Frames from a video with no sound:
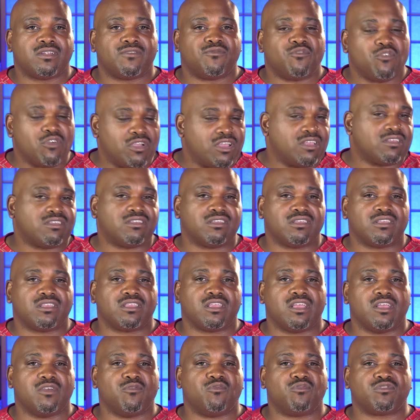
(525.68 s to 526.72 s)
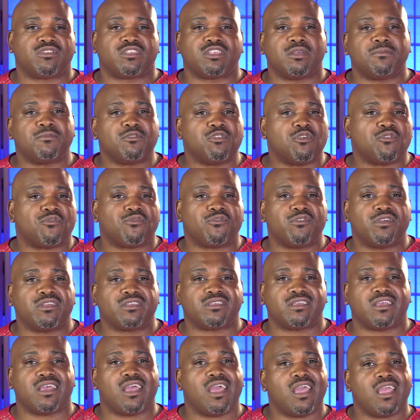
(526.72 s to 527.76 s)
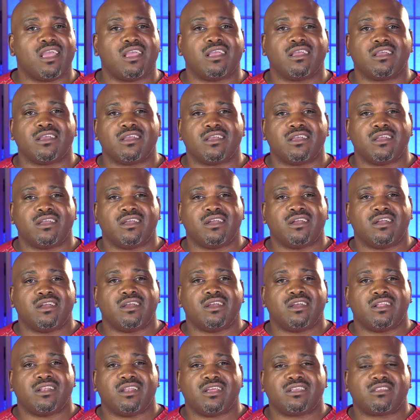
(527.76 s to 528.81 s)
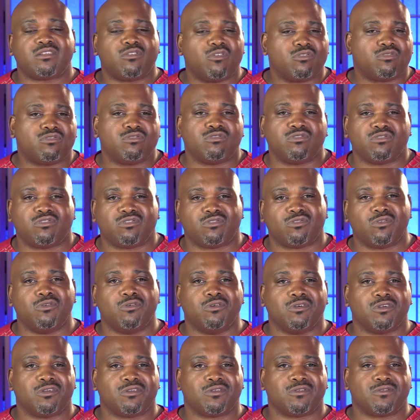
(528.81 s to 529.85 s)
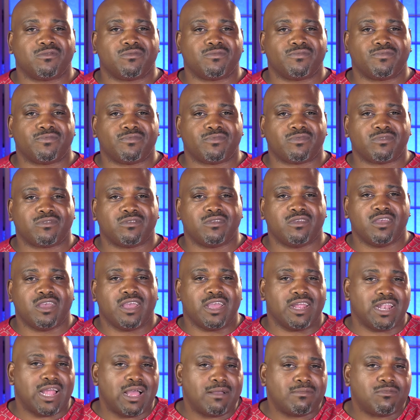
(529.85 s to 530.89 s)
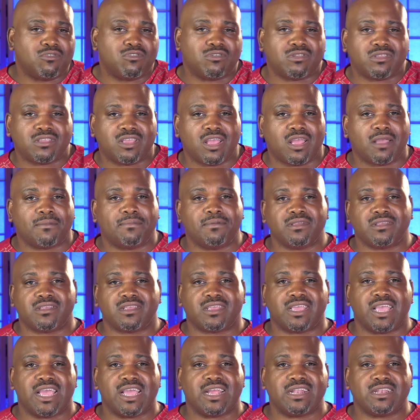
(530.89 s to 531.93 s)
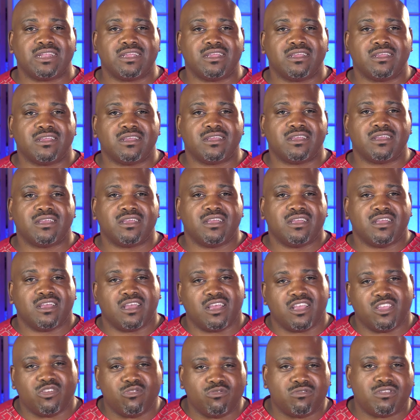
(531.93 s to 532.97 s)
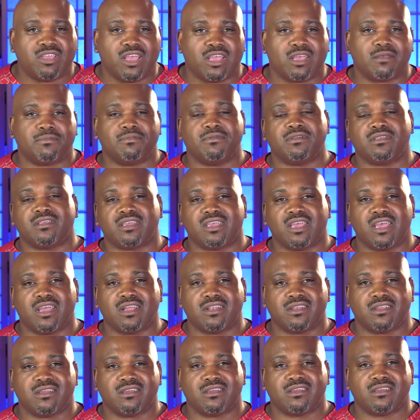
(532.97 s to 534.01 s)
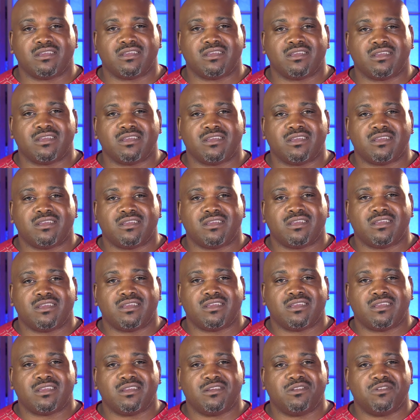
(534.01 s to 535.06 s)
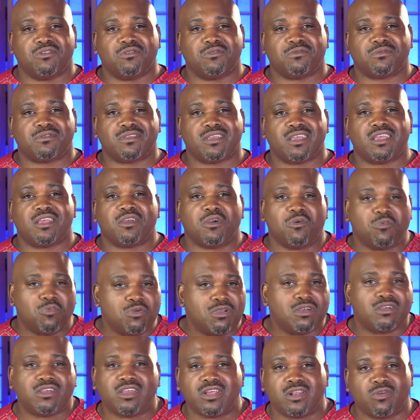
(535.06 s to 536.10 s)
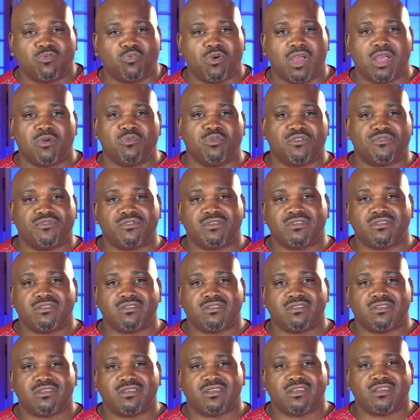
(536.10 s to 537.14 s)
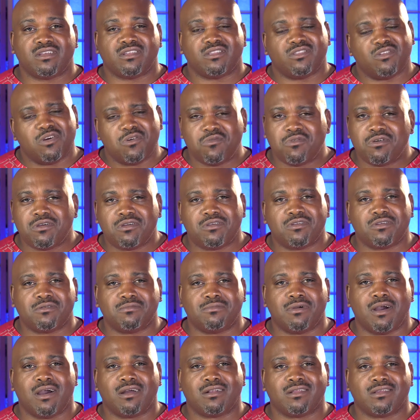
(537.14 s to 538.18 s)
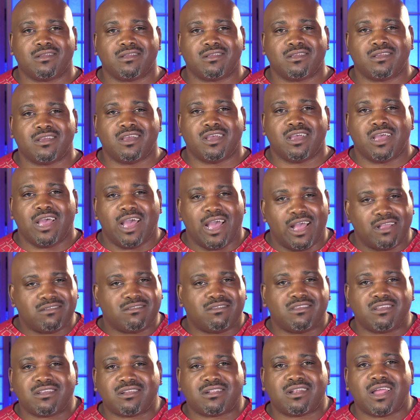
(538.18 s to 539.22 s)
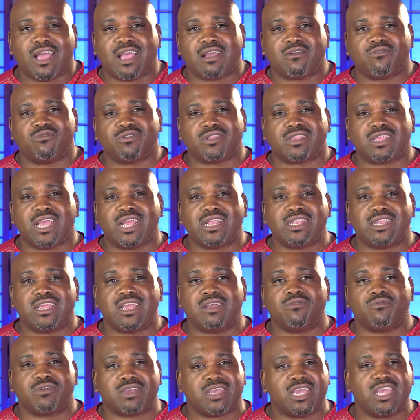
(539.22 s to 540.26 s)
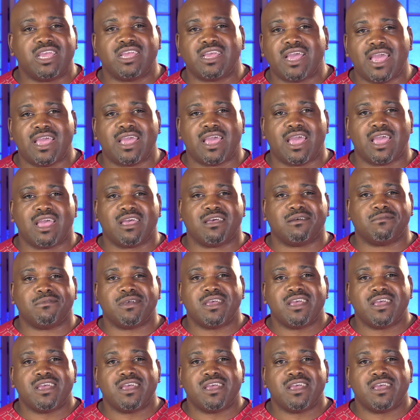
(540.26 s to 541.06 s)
For instance, if some of your friends say, hey, let's go to the store, and I'm going to take a piece of candy, and you take a piece of candy. You know what I'm saying? We'll get away with it. Don't worry about it. That's just like what they did with King Ahab.